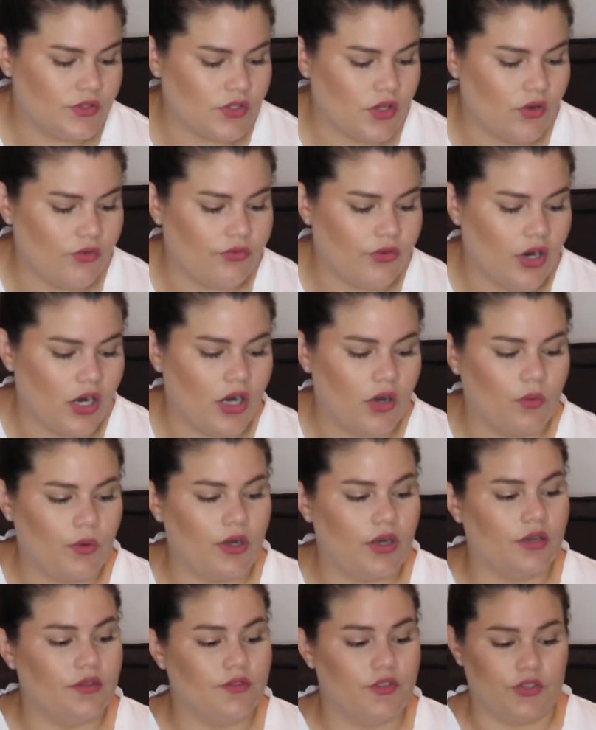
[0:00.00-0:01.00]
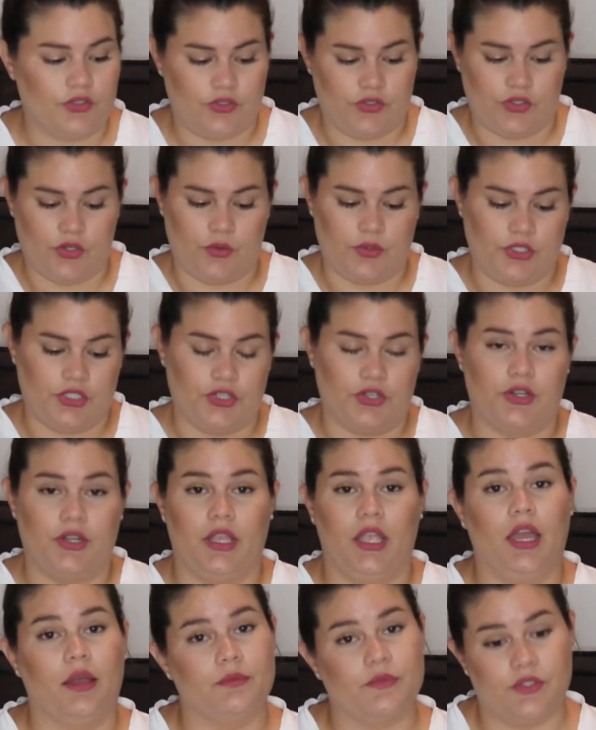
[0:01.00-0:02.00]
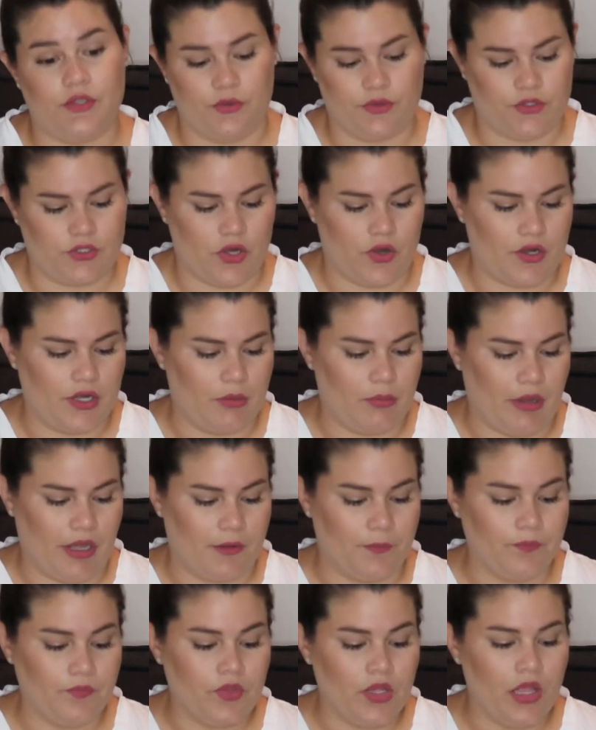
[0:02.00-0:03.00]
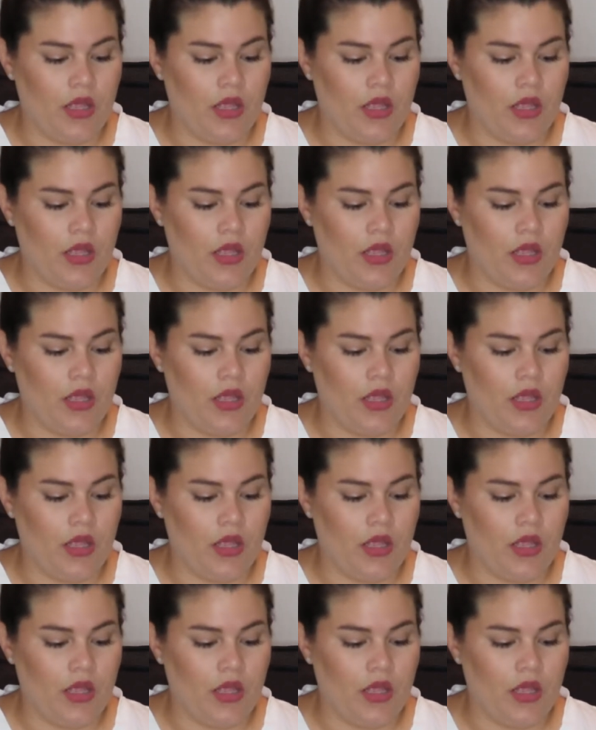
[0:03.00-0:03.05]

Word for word: so far were they're so dirty I'm so sorry but